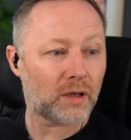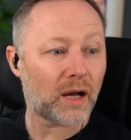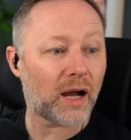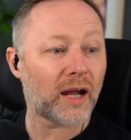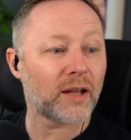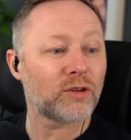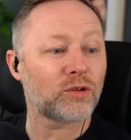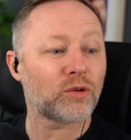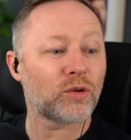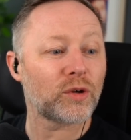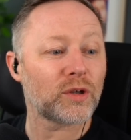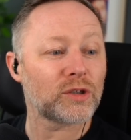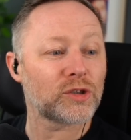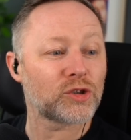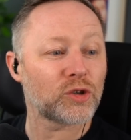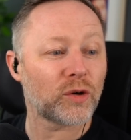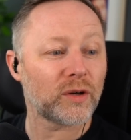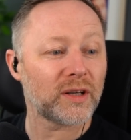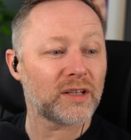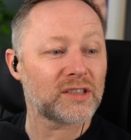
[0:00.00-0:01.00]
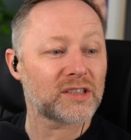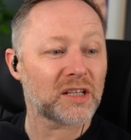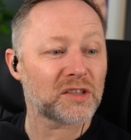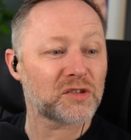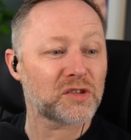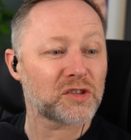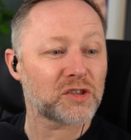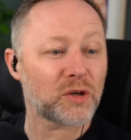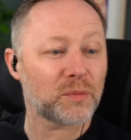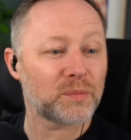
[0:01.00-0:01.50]
Andrew and Johnny's
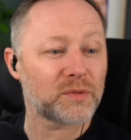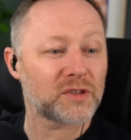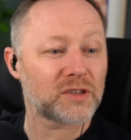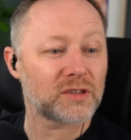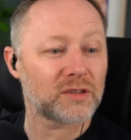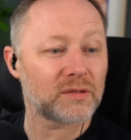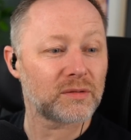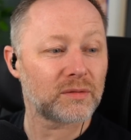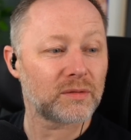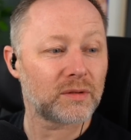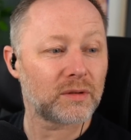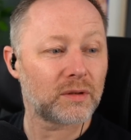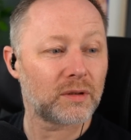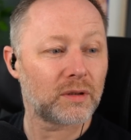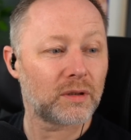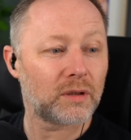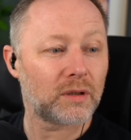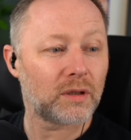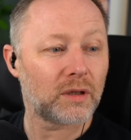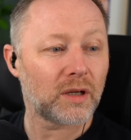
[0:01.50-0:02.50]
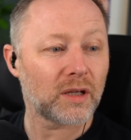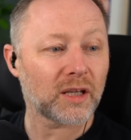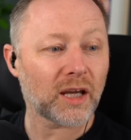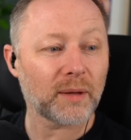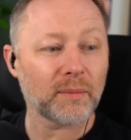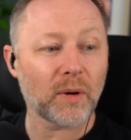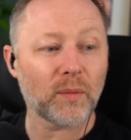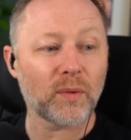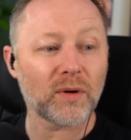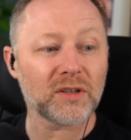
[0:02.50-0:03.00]
thinks the subs. Guy
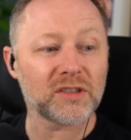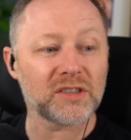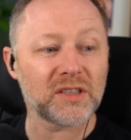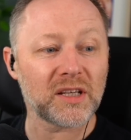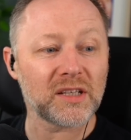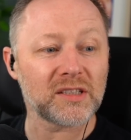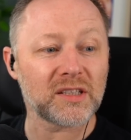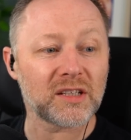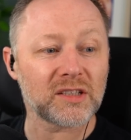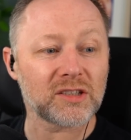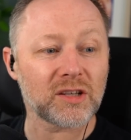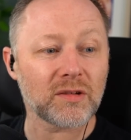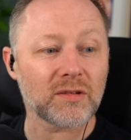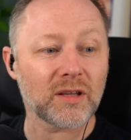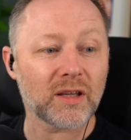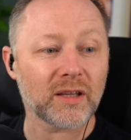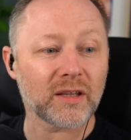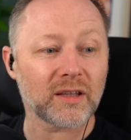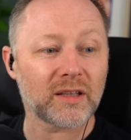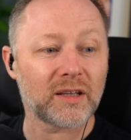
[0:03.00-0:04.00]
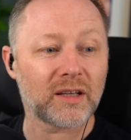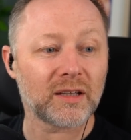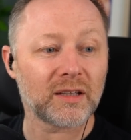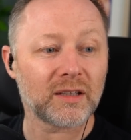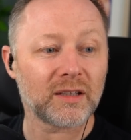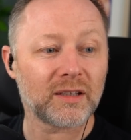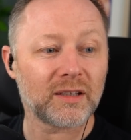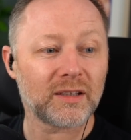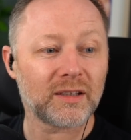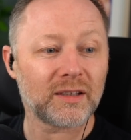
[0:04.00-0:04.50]
in my work sneezing, it sounded like the
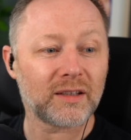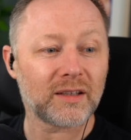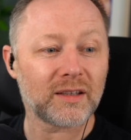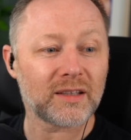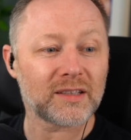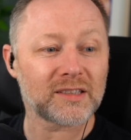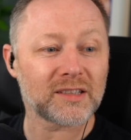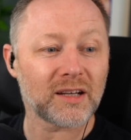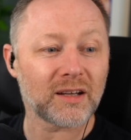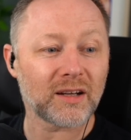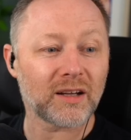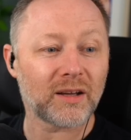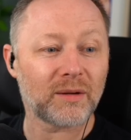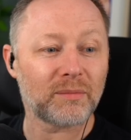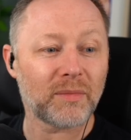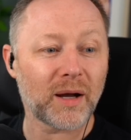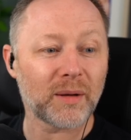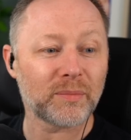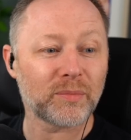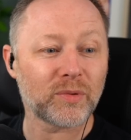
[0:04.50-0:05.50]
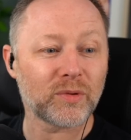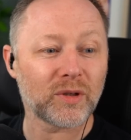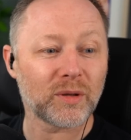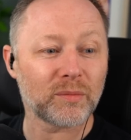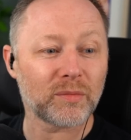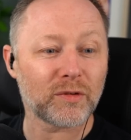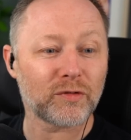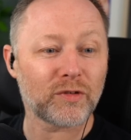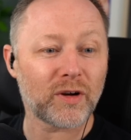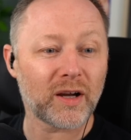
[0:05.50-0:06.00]
start of Mambo
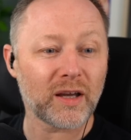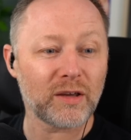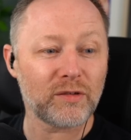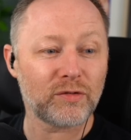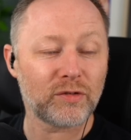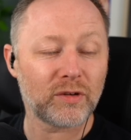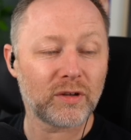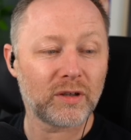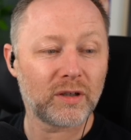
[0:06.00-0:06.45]
Number 5.